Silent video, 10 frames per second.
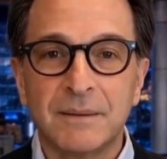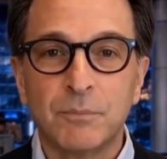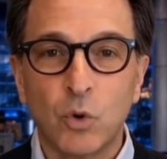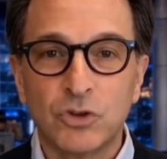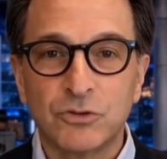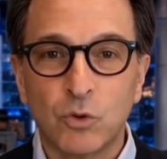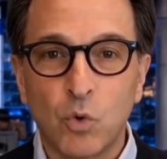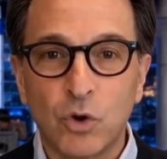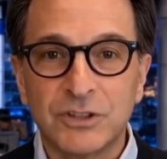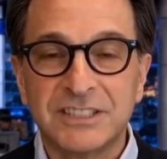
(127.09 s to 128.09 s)
Most of the
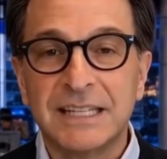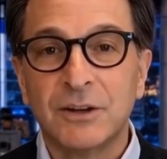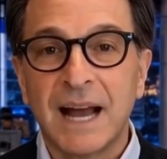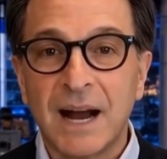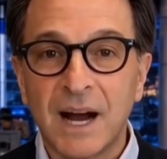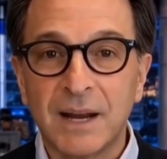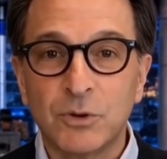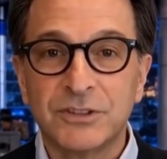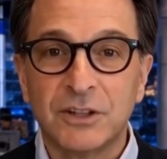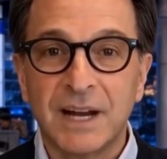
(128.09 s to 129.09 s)
world is either allied
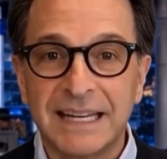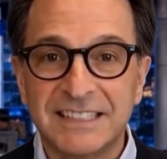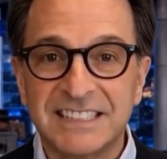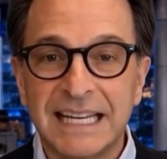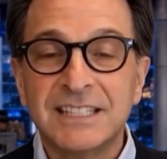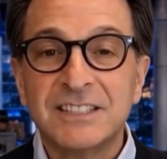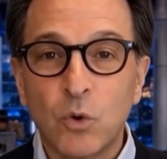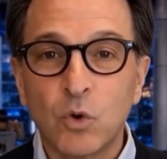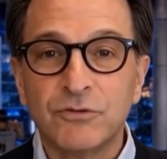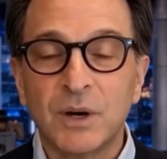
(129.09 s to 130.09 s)
with the United States
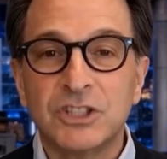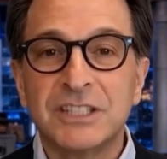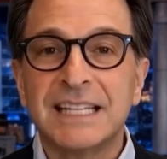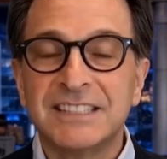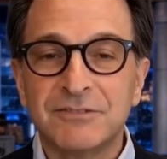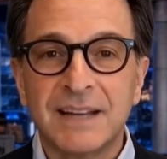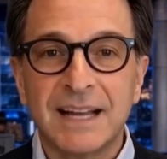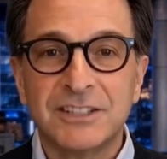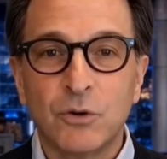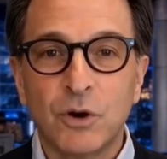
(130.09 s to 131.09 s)
or functions as a
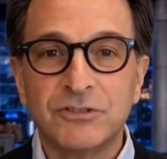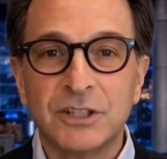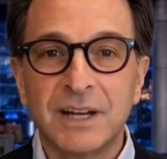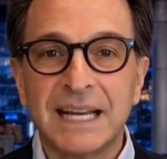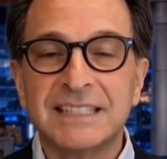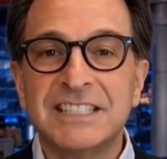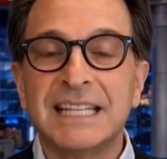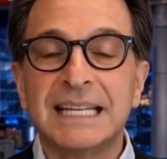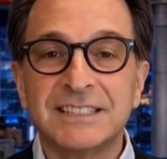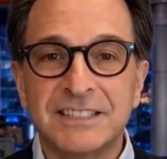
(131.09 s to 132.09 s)
vassal of the United
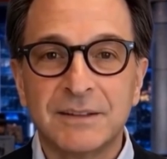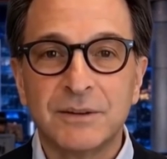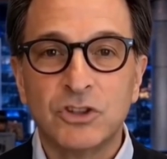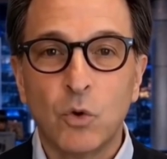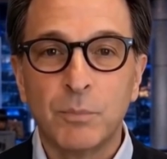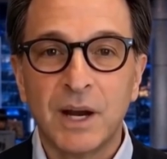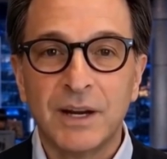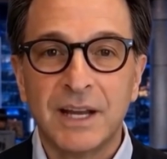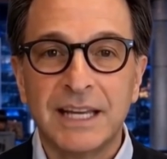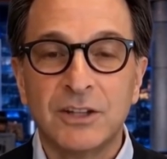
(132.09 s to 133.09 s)
States, so
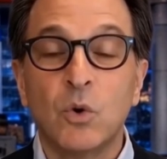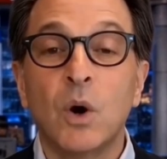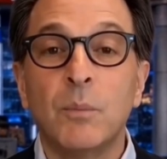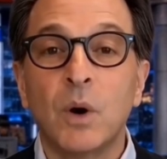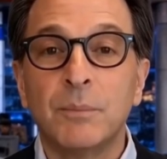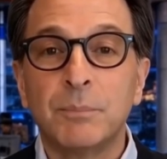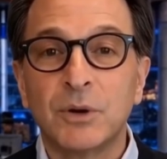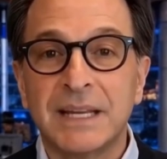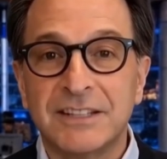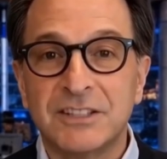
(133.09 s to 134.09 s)
America can draw upon
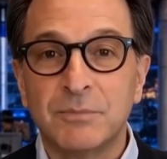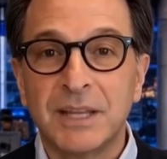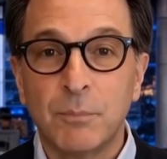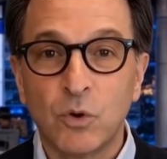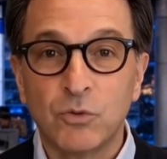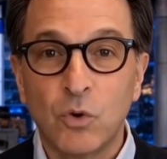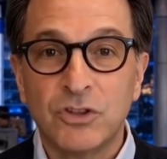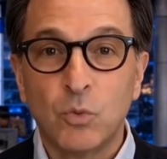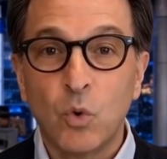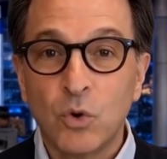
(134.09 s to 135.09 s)
billions of people for
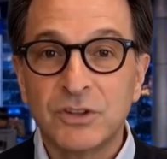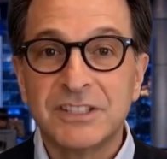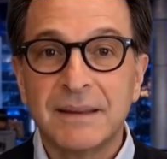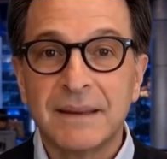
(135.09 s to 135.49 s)
its wars.